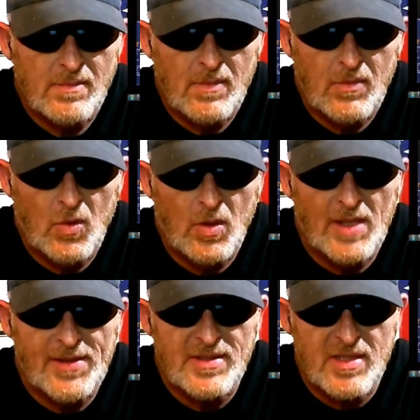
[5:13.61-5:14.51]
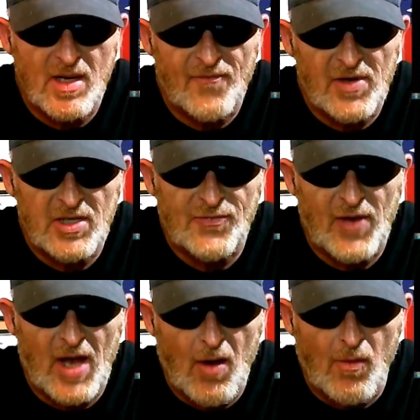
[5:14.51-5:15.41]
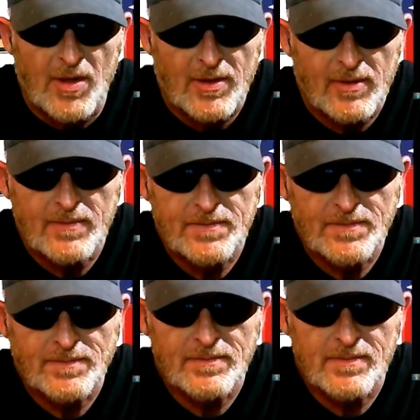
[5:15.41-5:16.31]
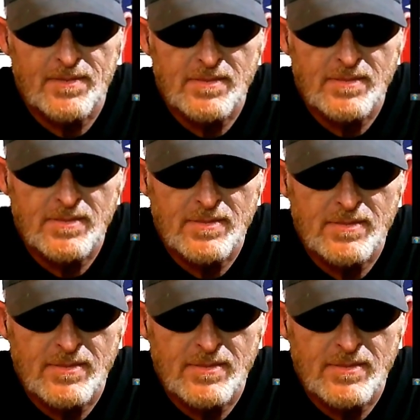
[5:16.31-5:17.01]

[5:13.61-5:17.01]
Well, let the stuff man, finish flowing. Gonna be upset about this.